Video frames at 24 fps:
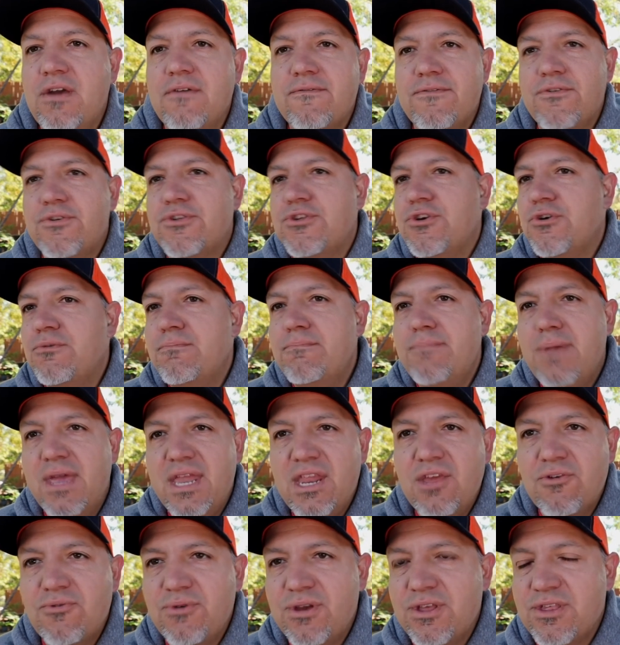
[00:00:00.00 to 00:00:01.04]
for so
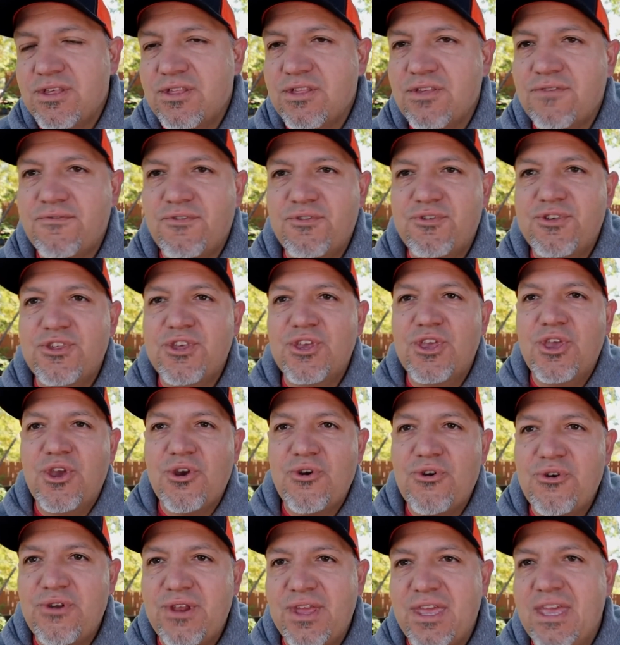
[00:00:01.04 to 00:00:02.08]
many reasons: for
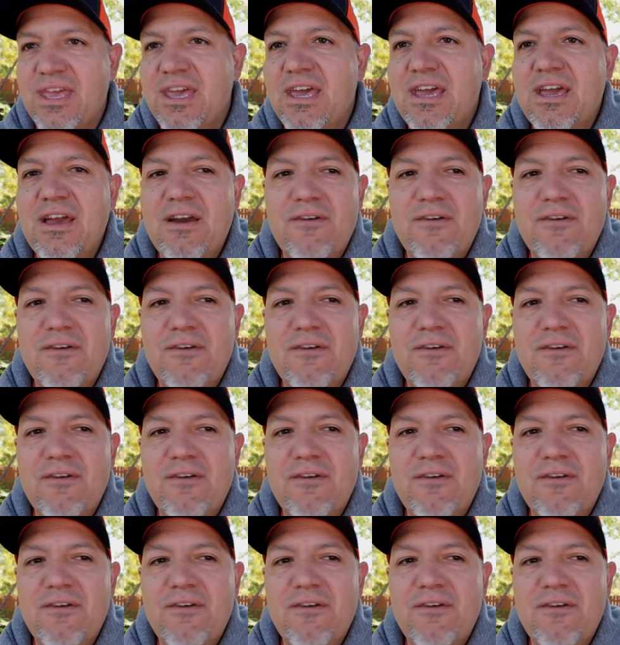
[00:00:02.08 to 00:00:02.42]
security,